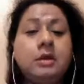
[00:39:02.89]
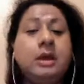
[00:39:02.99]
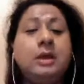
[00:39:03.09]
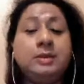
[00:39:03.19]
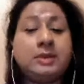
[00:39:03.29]

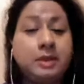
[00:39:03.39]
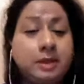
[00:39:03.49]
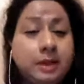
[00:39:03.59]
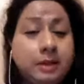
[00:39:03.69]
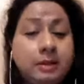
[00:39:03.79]
He was
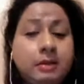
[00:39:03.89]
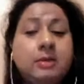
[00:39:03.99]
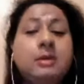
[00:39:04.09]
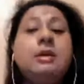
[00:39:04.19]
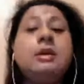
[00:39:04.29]
cleared.
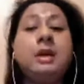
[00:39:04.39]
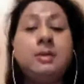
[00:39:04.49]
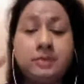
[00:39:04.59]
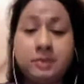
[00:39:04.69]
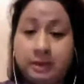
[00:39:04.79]
And he
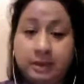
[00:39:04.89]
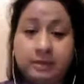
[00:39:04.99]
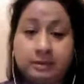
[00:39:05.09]
was released.